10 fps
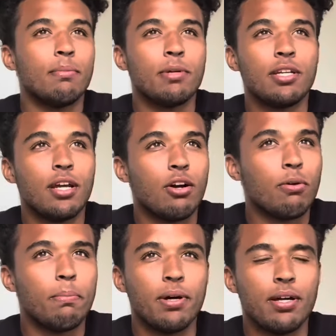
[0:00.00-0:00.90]
me no,
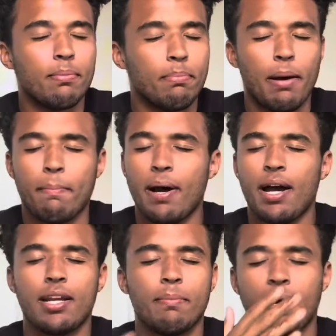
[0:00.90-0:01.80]
but my
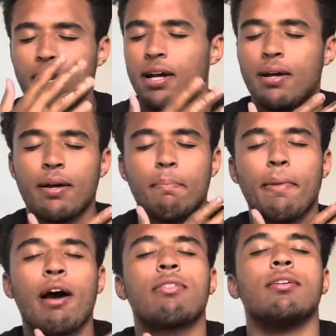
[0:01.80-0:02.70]
mind and my
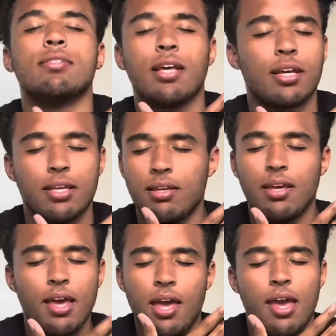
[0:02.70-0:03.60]
mouth is like,
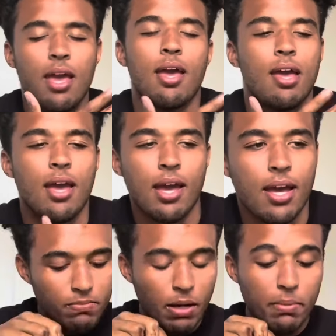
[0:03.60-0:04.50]
yeah.
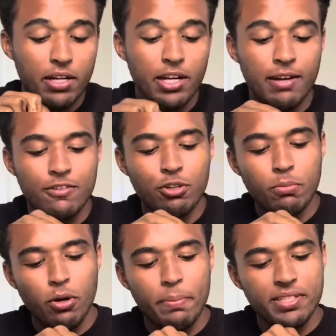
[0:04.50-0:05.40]
I'm about to have two
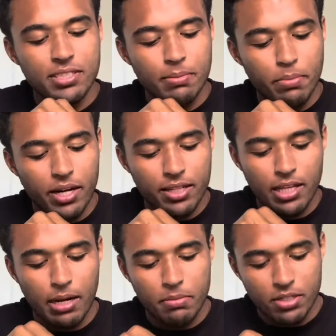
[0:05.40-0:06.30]
more pieces of bread and then
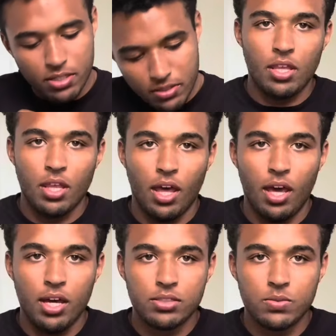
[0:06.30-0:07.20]
I'm done.
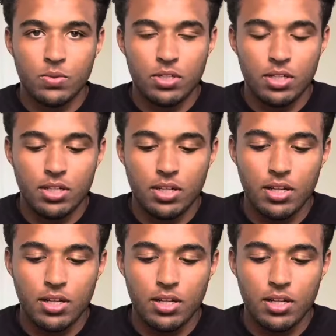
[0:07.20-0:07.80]
Last one.